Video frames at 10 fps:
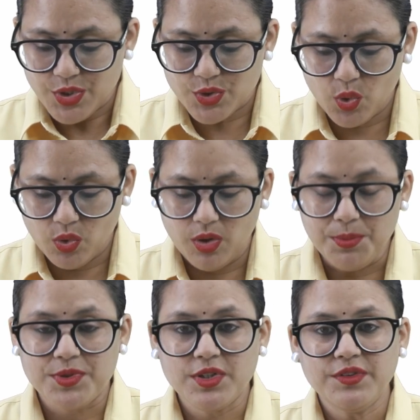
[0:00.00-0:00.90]
So
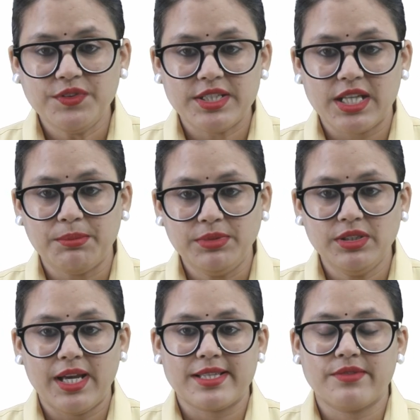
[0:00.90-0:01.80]
observe the
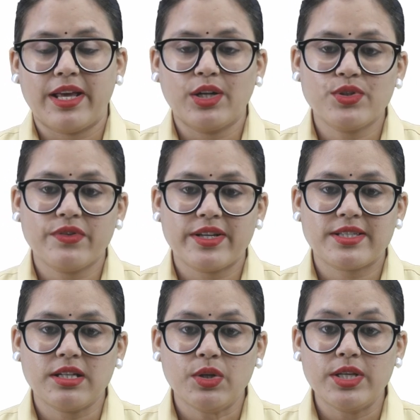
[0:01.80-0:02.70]
table. As the values of
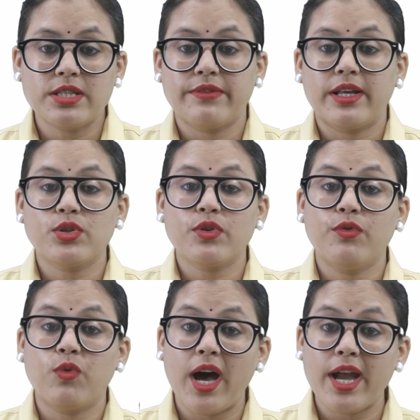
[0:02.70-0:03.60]
x increase, the values
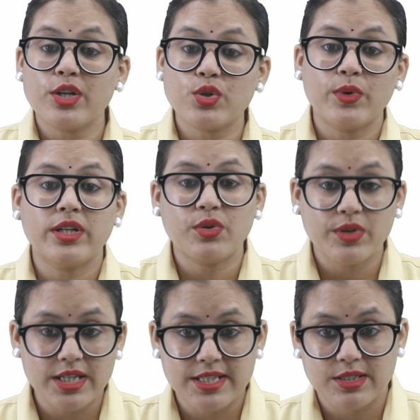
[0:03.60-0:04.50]
of y to
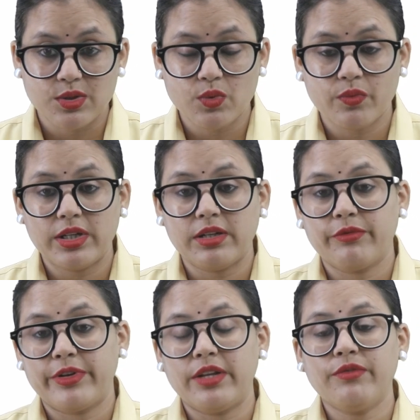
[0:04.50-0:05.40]
increase. So
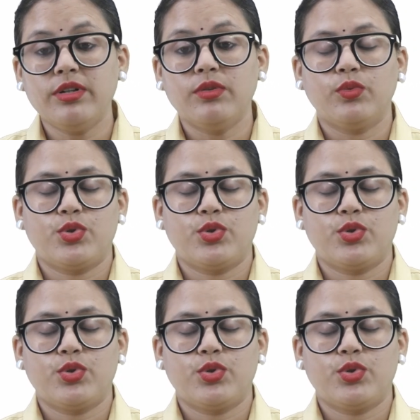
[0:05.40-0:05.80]
whenever